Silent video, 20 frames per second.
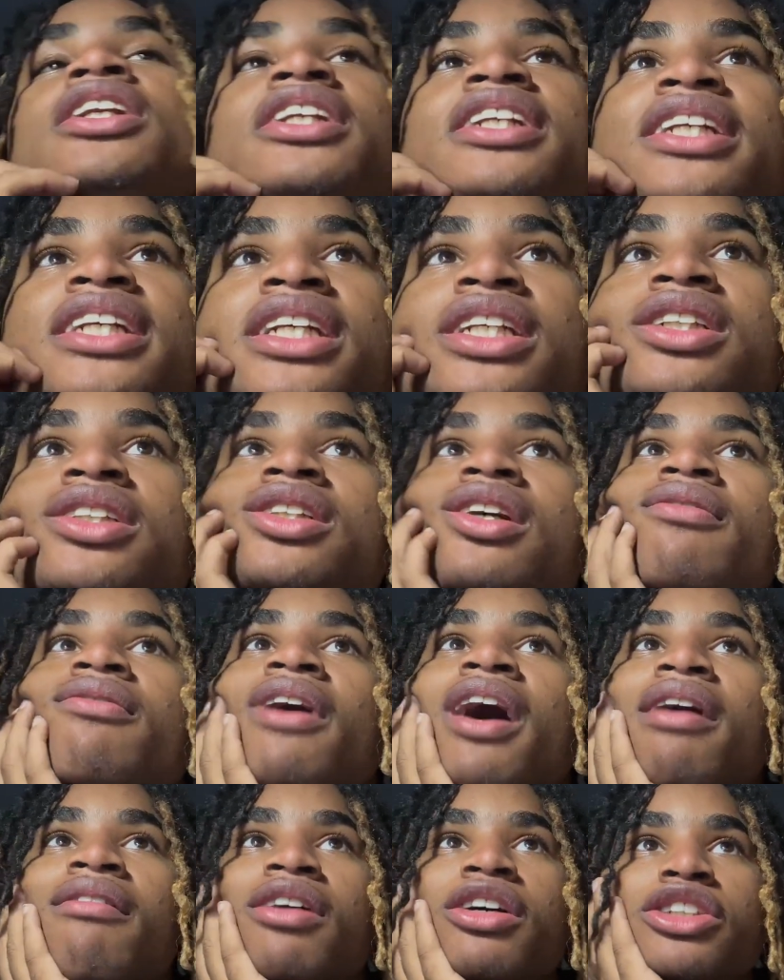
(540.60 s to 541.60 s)
hoodies and
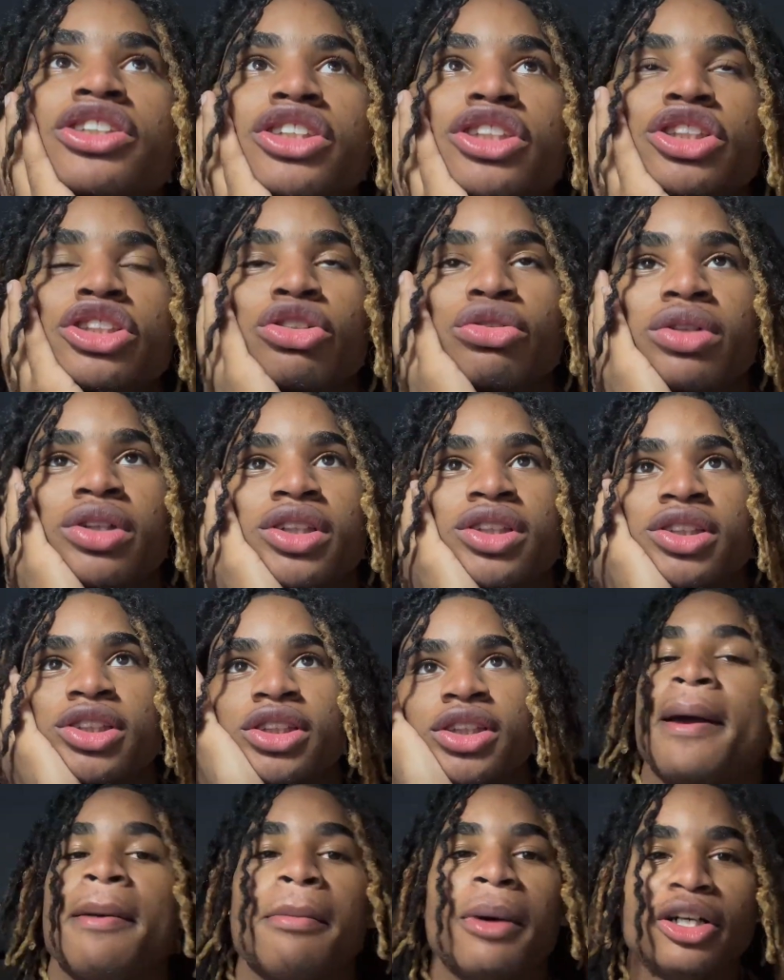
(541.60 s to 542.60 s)
500
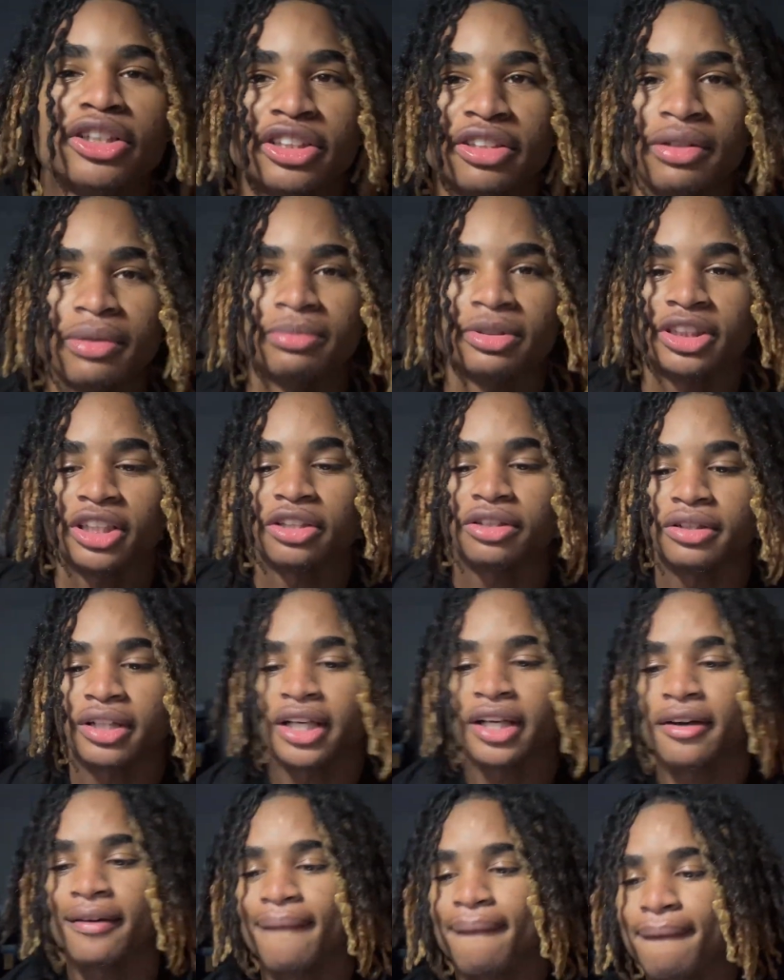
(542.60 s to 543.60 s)
shorts, and most of them sold
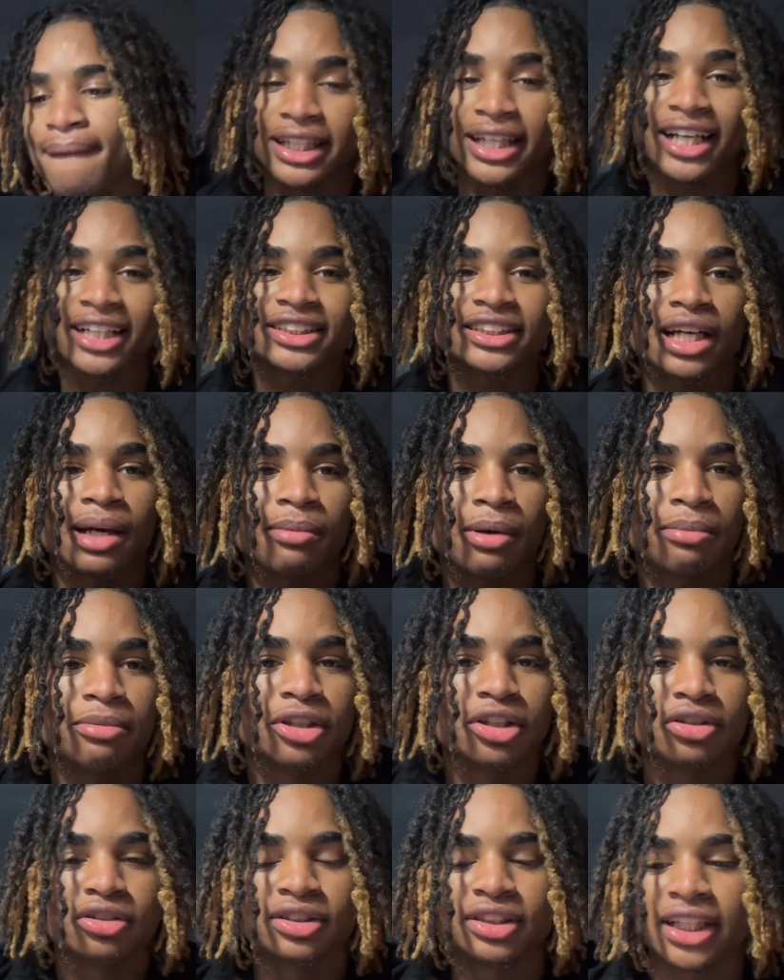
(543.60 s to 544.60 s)
out. Next time I'm
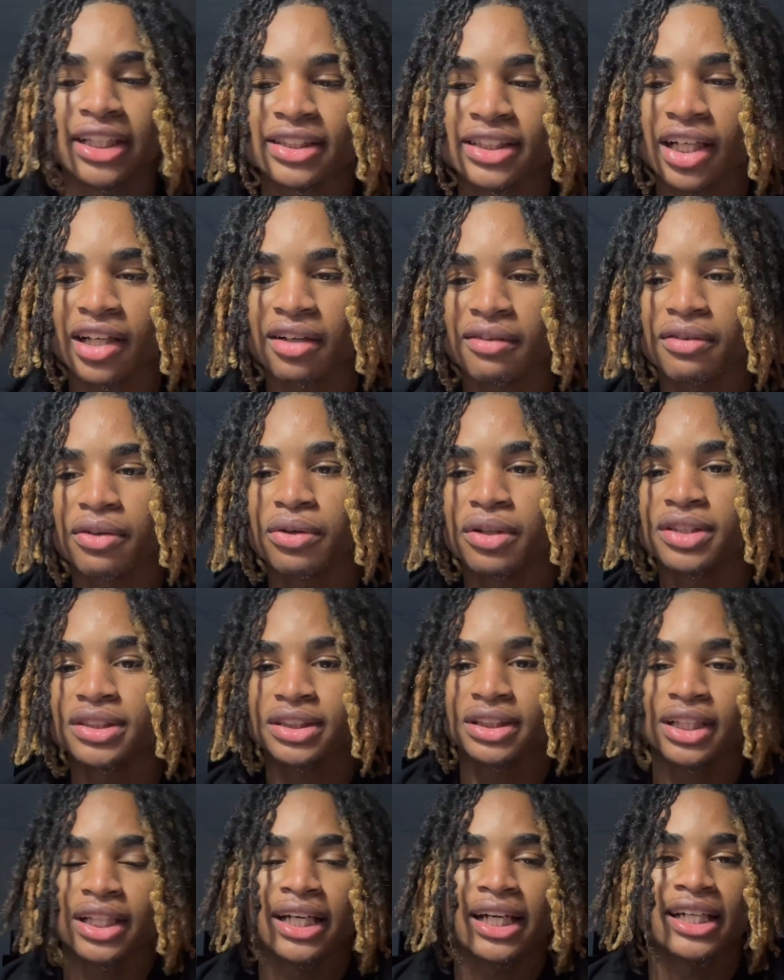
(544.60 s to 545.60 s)
gonna use TikTok, of
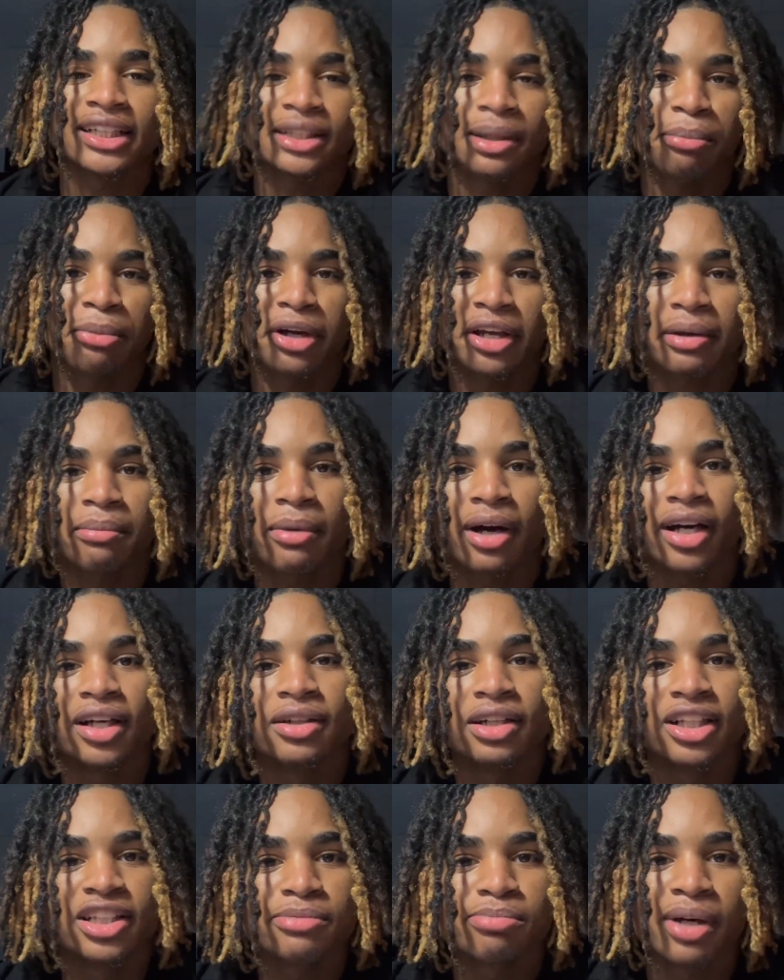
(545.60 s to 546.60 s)
course, because I'm bringing my
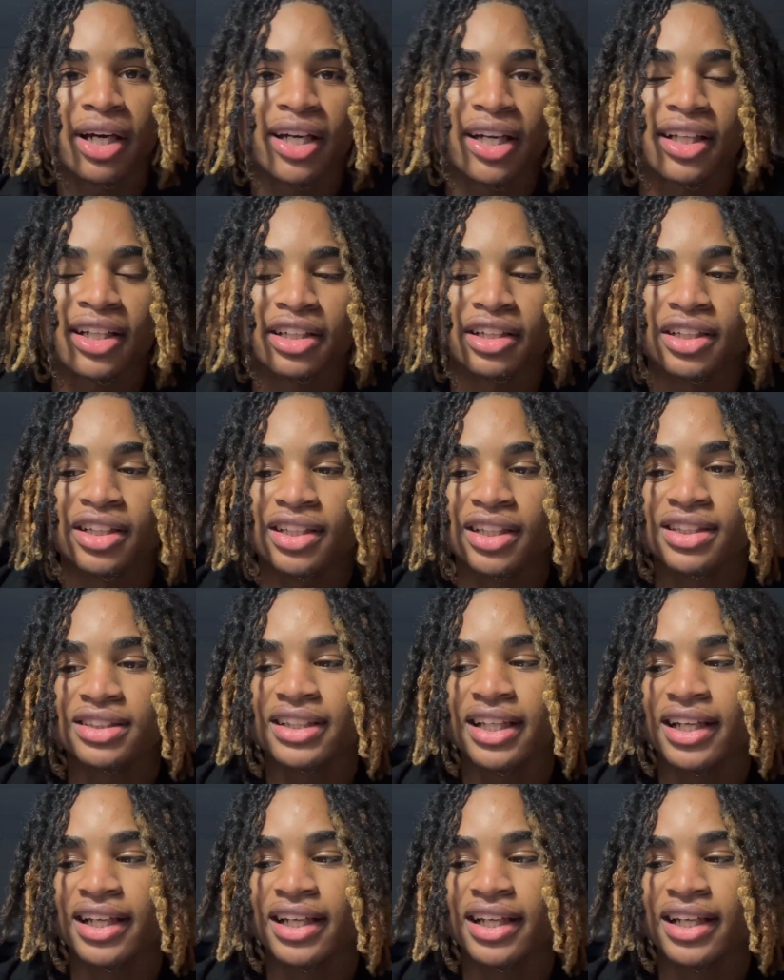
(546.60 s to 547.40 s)
hoodies back, the hoodies